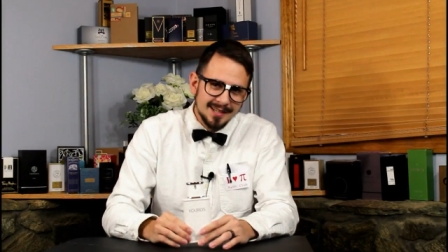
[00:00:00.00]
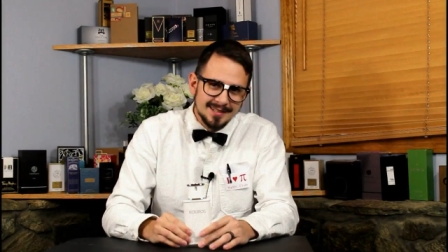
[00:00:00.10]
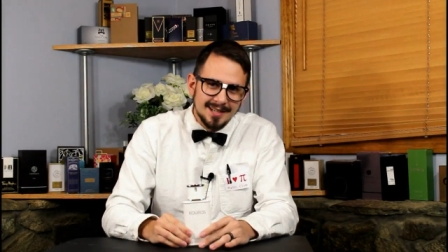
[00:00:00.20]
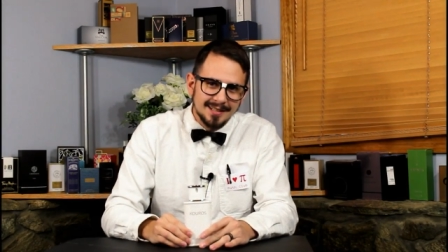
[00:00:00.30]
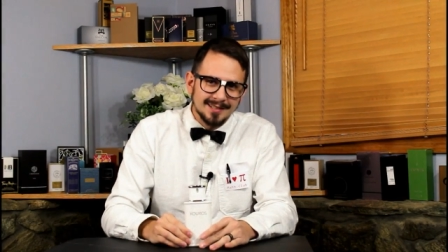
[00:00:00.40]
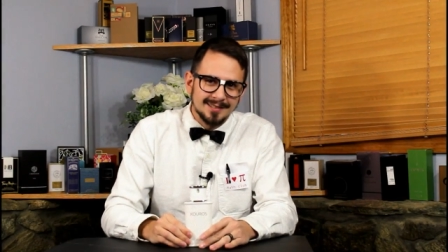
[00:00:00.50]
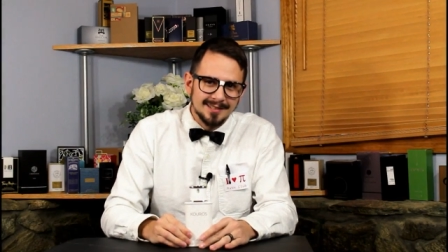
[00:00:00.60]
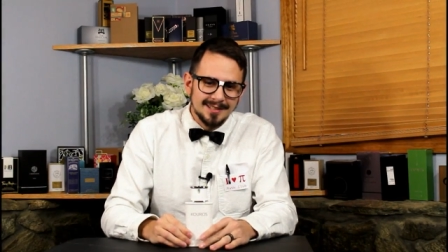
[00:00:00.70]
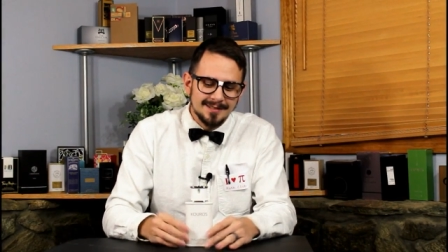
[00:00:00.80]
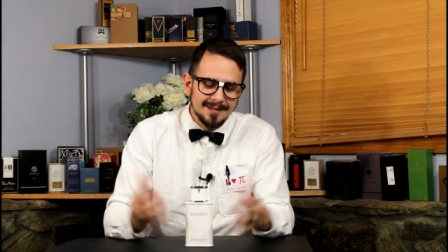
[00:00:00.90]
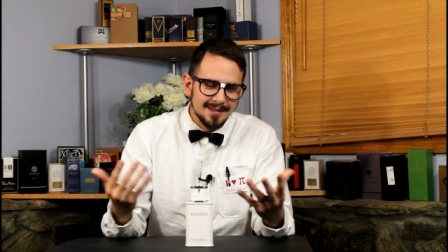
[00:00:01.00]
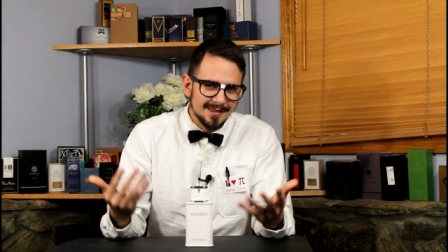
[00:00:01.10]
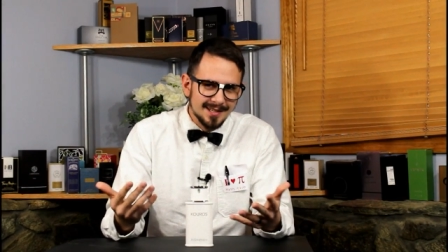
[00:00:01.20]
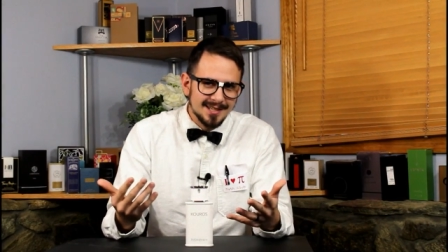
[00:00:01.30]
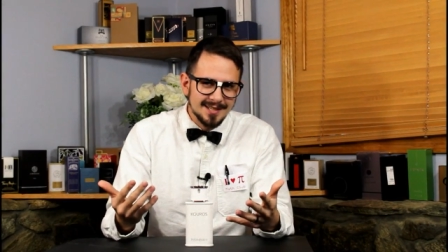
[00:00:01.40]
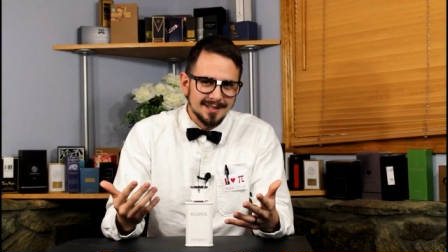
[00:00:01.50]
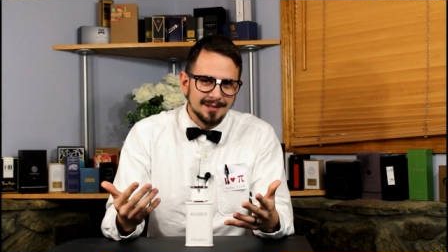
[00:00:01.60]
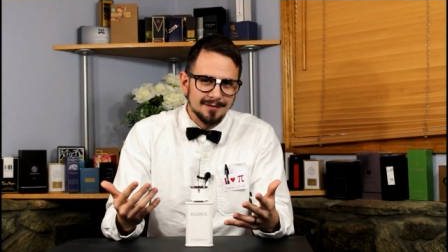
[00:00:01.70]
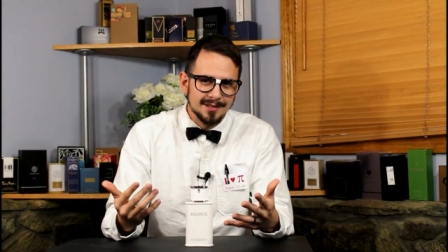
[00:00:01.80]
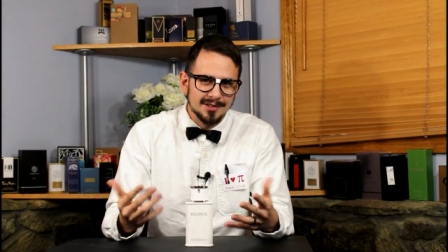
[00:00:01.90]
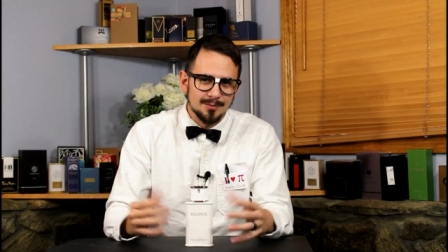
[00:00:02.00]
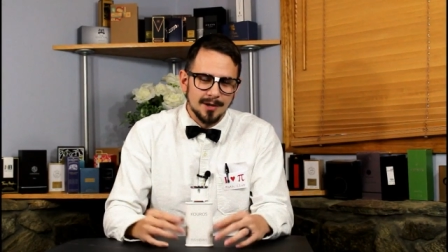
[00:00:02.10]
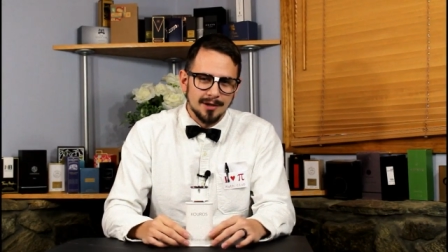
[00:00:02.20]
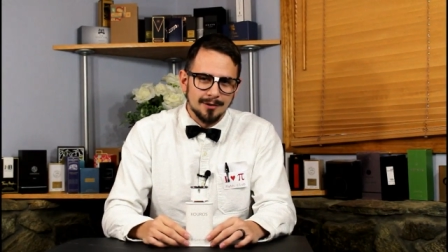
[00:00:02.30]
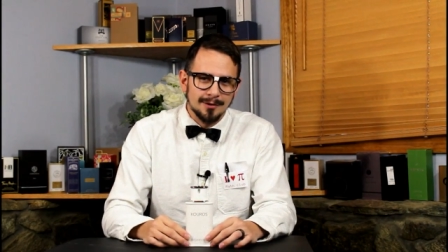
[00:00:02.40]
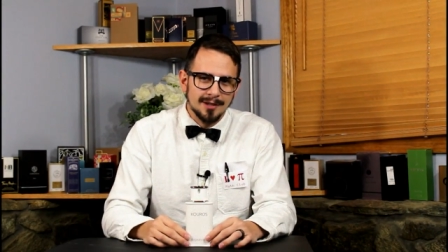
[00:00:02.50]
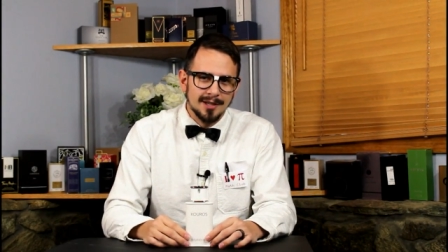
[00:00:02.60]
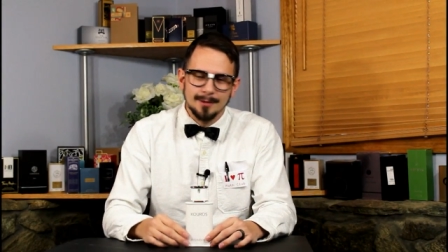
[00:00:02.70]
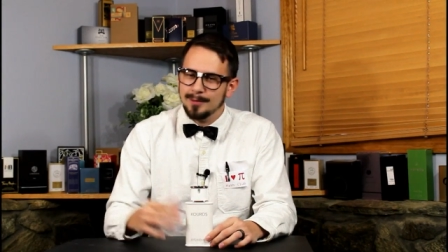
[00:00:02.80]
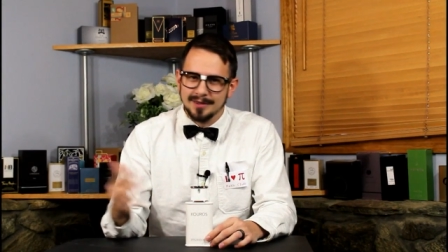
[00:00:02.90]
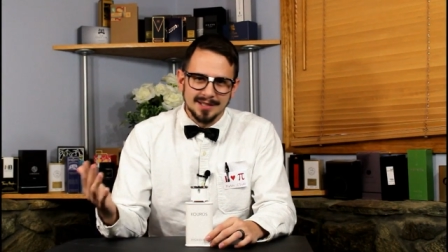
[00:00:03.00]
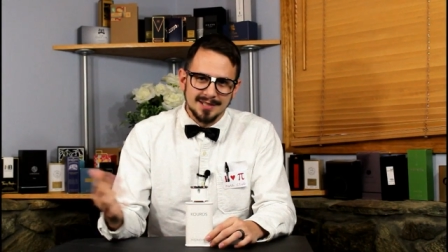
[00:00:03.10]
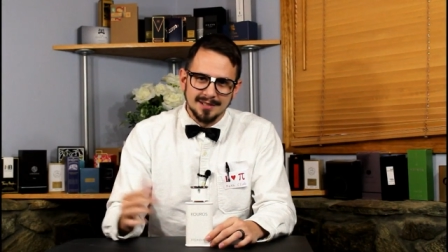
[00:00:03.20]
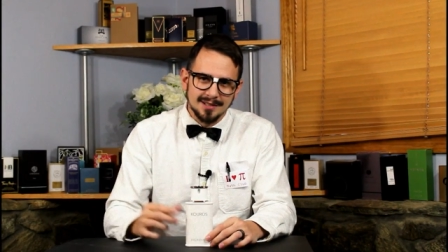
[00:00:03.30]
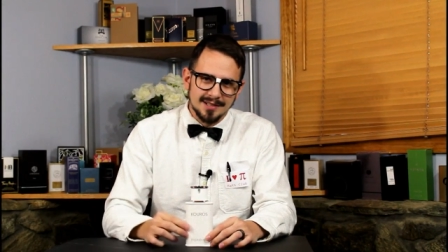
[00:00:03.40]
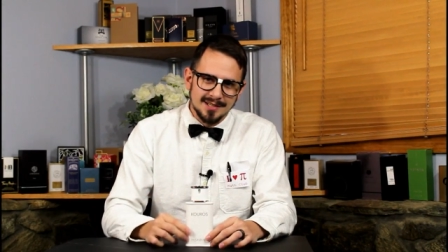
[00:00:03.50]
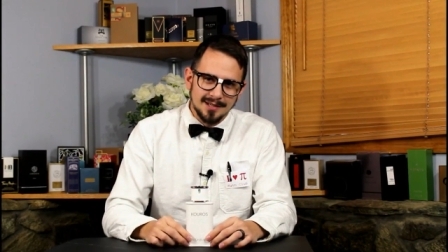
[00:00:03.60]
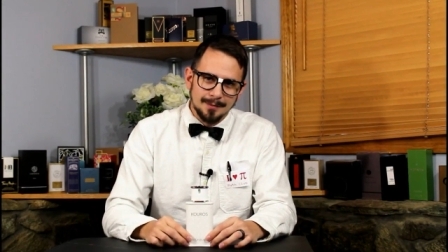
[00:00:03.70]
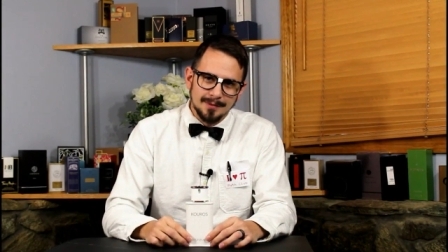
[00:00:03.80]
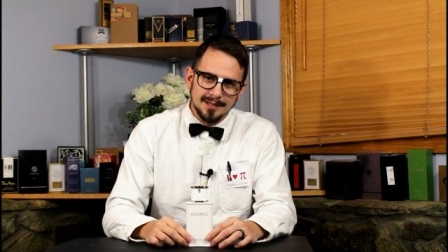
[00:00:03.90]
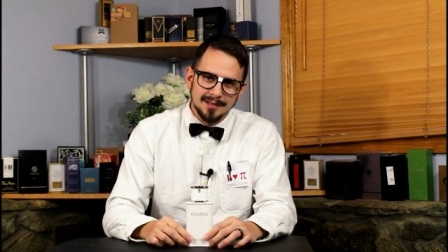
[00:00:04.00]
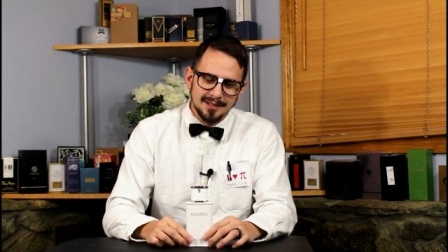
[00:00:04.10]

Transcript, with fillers: Technically, this is not a vintage bottle, but that's not going to stop me.